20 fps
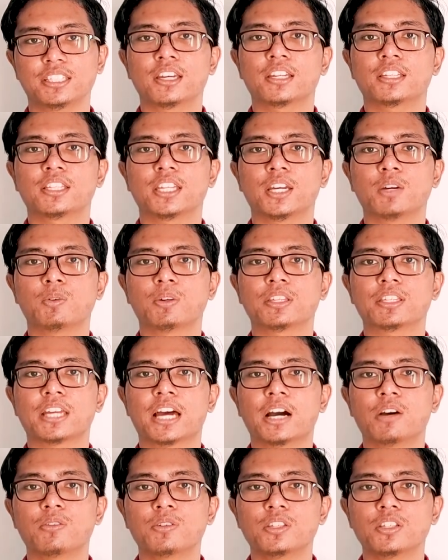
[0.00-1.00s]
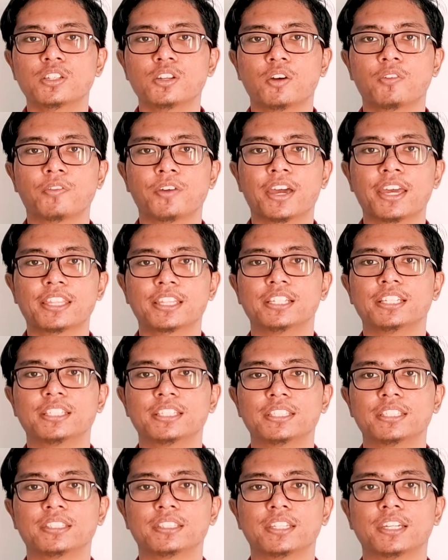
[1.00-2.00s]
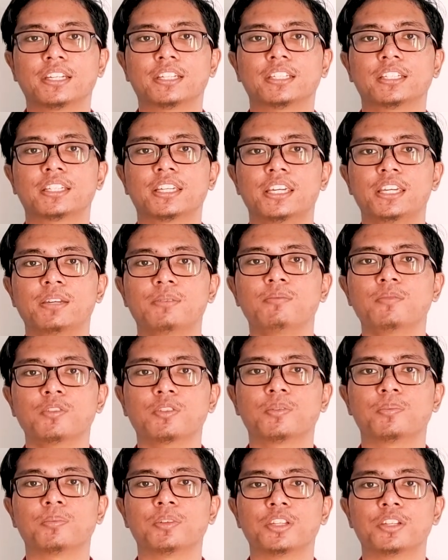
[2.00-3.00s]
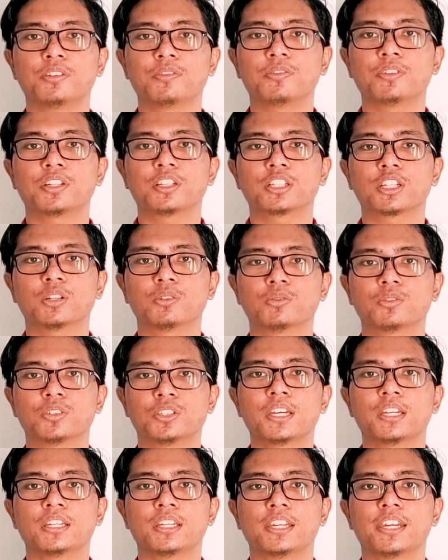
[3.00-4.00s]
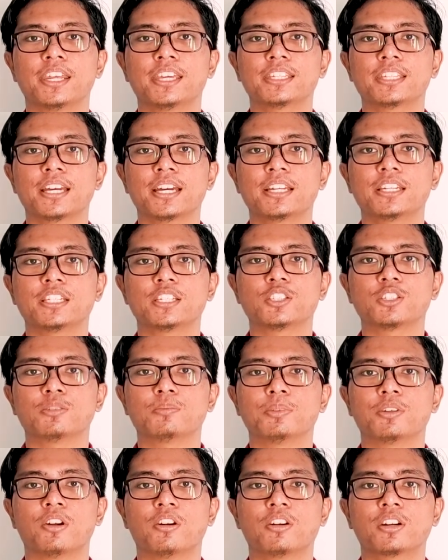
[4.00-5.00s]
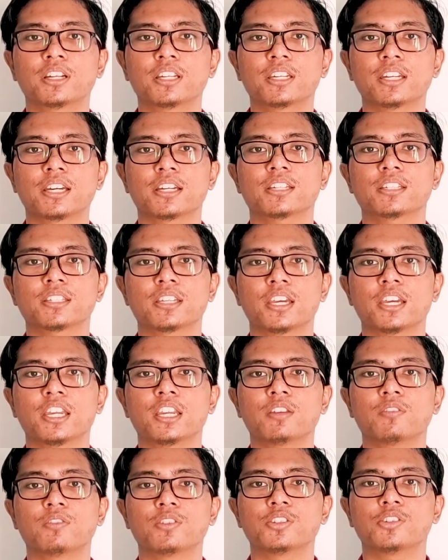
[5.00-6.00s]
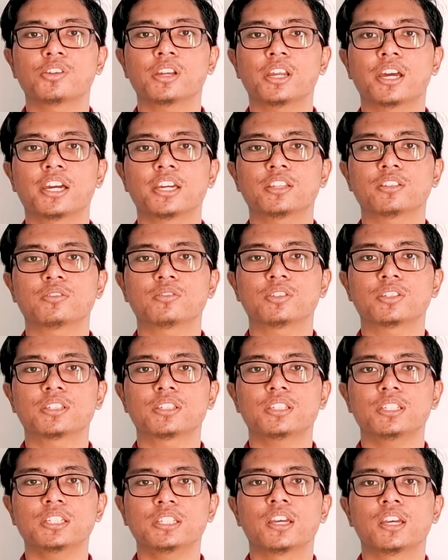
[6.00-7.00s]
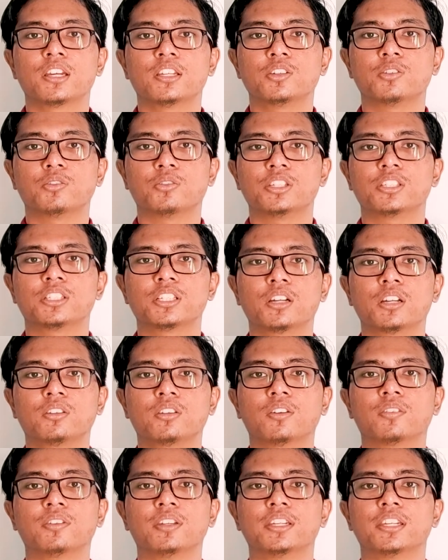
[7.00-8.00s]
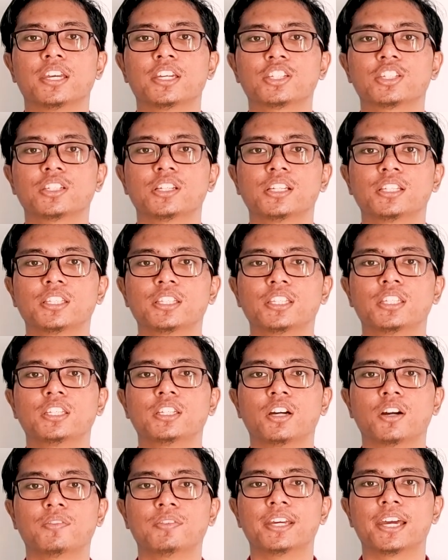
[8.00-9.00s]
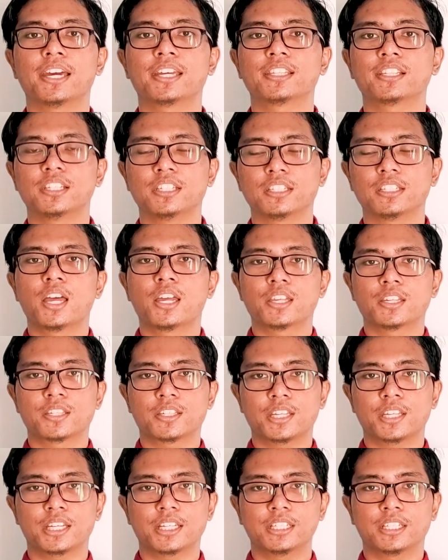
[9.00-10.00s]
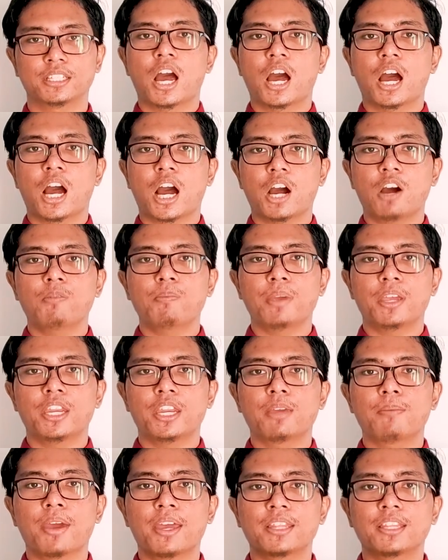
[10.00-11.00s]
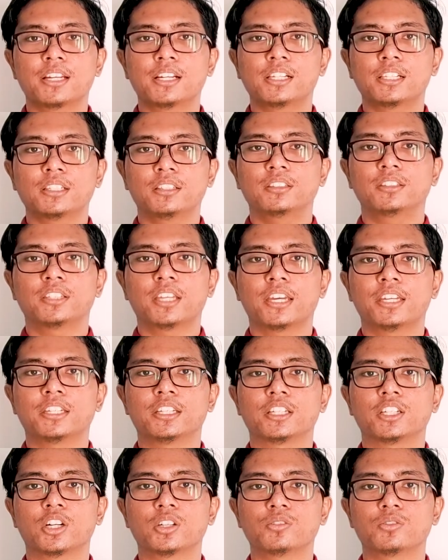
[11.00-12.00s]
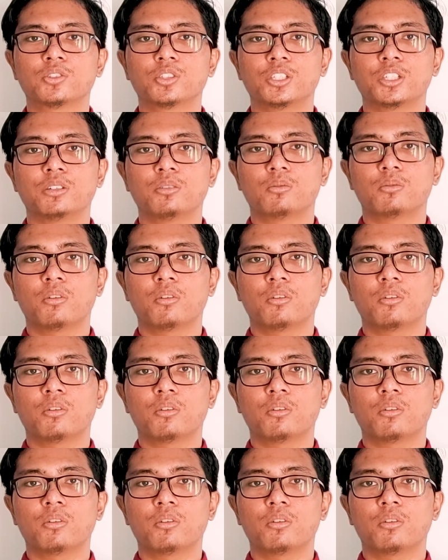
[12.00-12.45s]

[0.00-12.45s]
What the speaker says: There were thousands of athletes that came from different countries. The data need to be organized and visualized to see the result of the nationality of the athletes. Second, how many medals that the country won.